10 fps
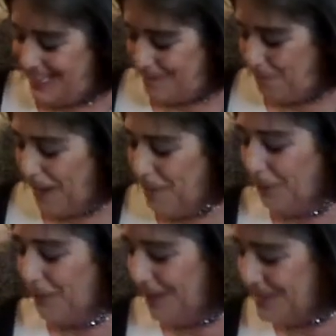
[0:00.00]

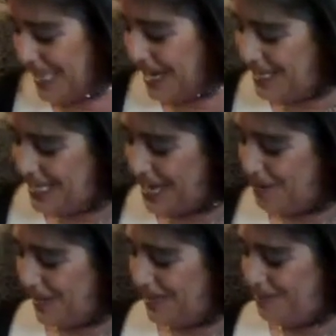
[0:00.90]
People love that,
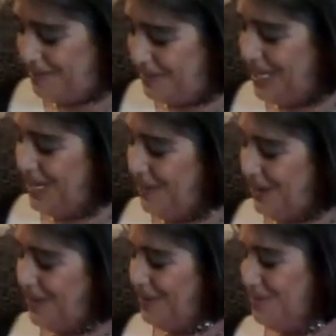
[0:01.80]

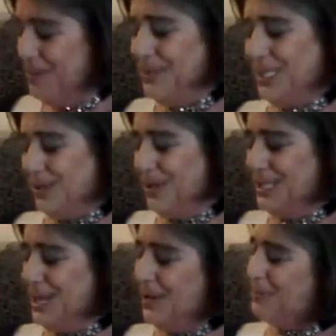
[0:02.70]
movie
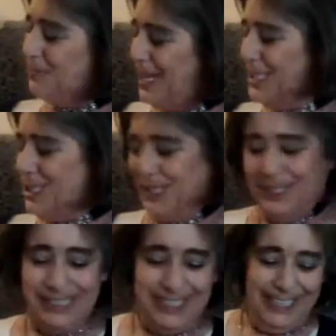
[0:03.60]
stars and they're rich and all
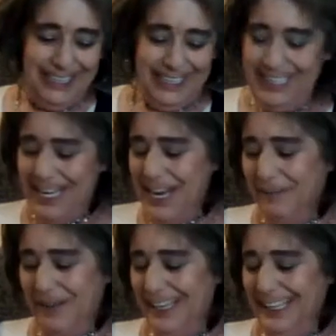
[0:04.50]
this. You know
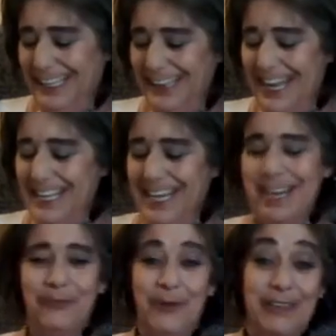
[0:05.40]
what? They
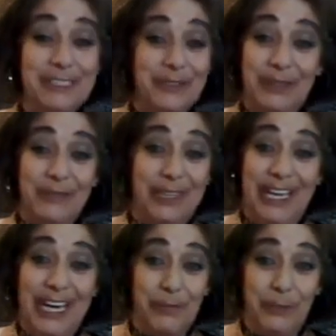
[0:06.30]
can't possibly be
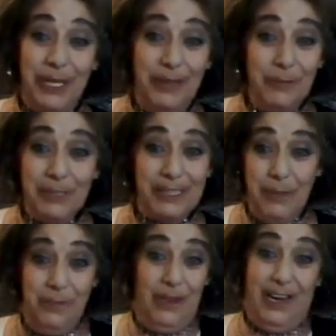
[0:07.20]
happy with the
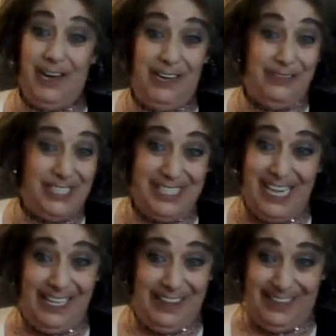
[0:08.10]
lives that
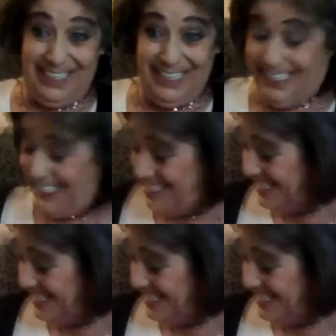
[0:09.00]
they lead.